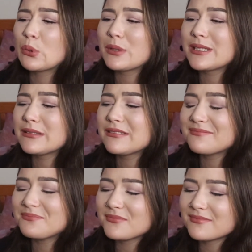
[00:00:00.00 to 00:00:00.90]
Well,
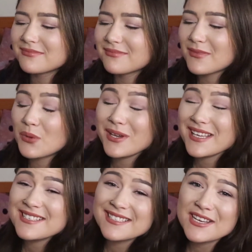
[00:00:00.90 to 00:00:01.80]
we
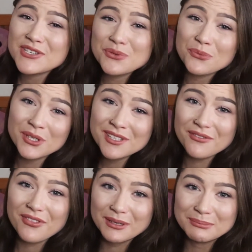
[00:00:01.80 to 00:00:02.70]
can send you one
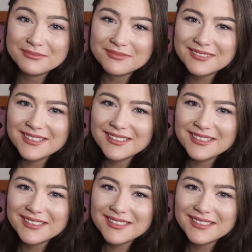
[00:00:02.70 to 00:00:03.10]
of them.